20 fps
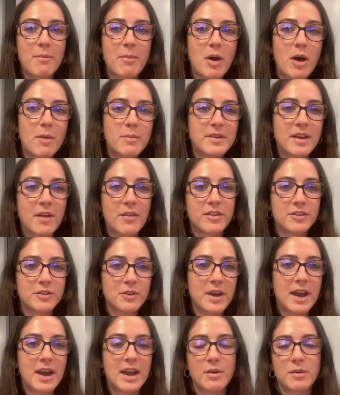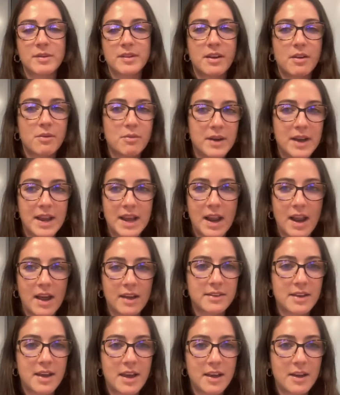pub down the street?" And it was like a really
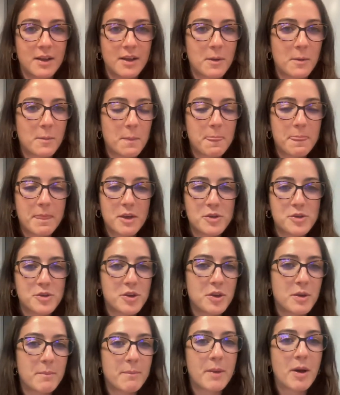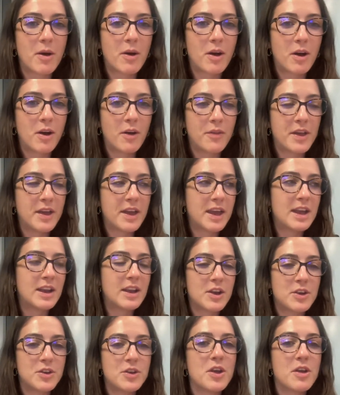classic student bar that he
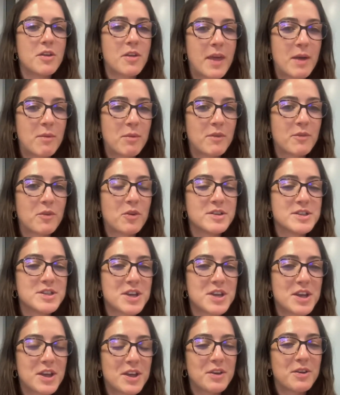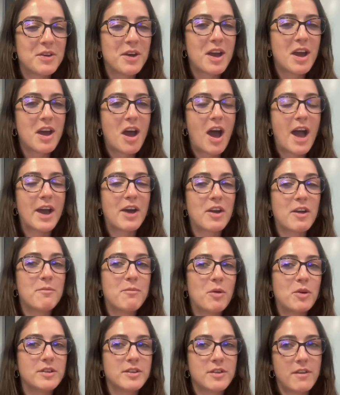like knew that they would have gone to, and kind of
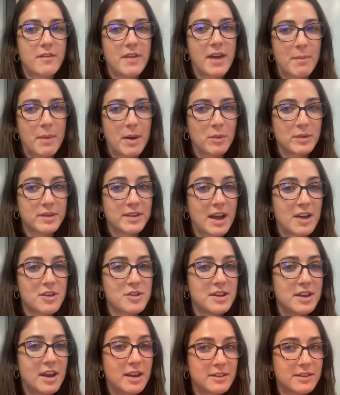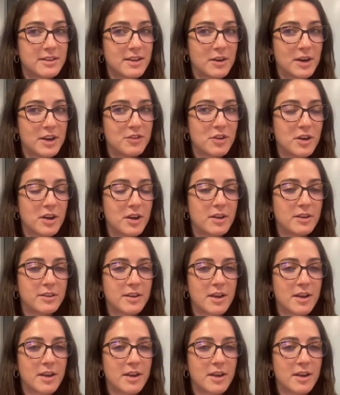bonded over that, but it wasn't actually necessarily true. So